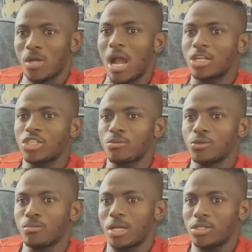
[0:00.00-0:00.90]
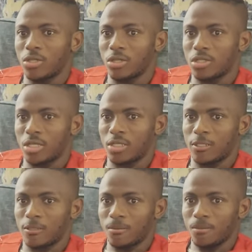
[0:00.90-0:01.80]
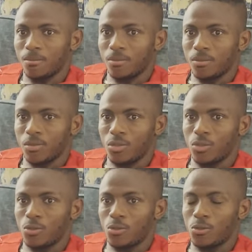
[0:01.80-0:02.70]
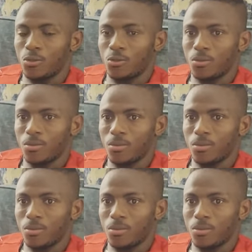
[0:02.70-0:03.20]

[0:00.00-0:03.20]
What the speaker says: I attribute my success to